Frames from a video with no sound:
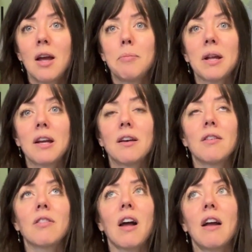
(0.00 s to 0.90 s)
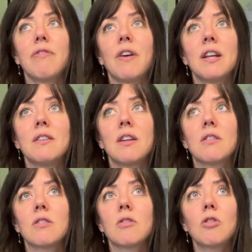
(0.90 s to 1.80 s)
because I find
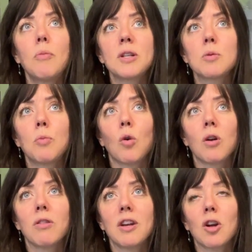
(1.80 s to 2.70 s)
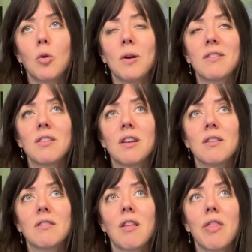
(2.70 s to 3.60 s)
it so much more than a
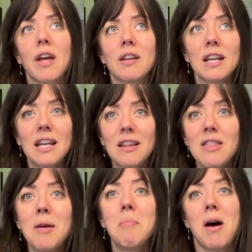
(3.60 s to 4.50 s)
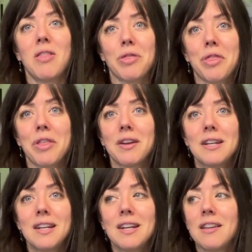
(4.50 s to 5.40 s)
coincidence that in the month
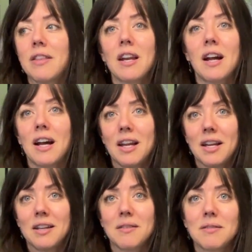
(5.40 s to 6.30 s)
that I